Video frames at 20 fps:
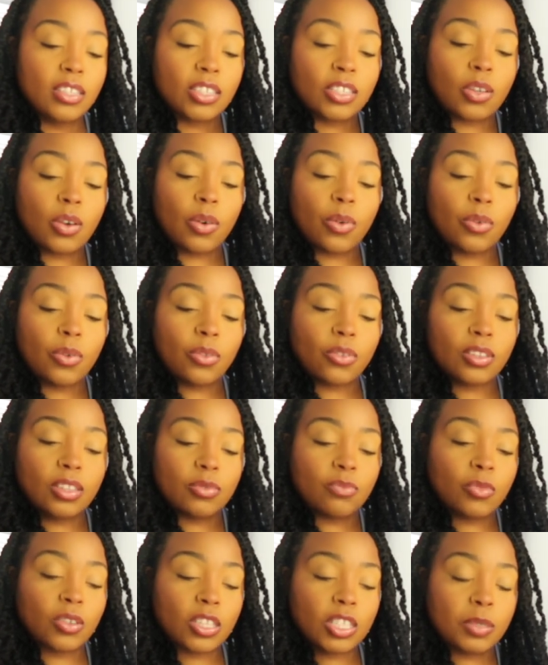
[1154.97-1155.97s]
so
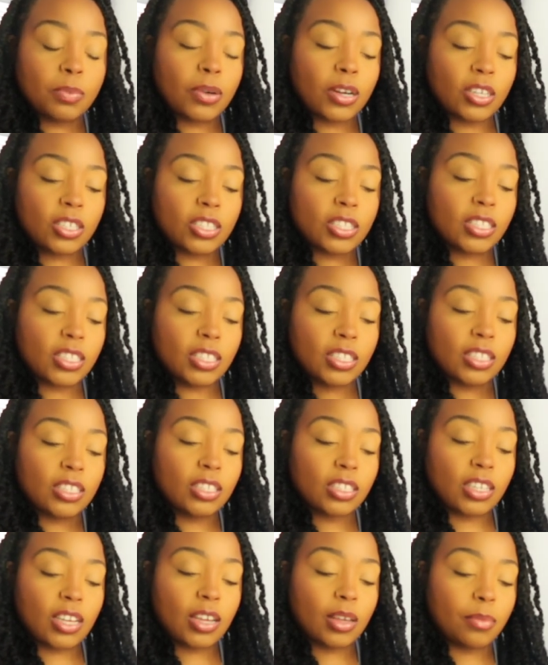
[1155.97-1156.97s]
will this
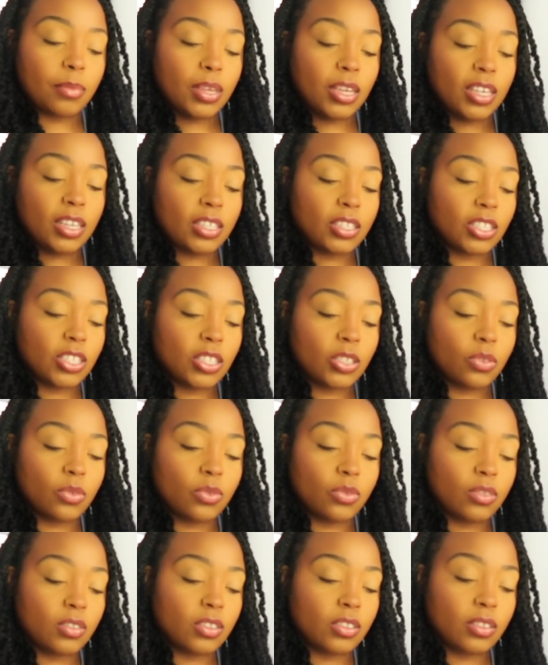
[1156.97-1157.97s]
person come in
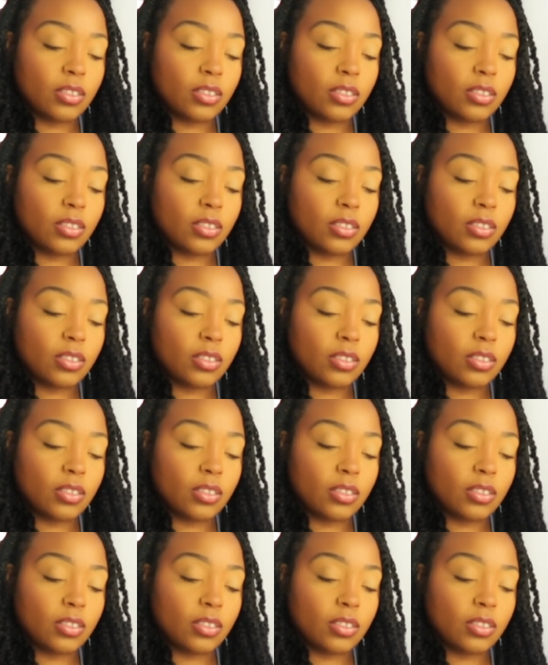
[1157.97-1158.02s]
soon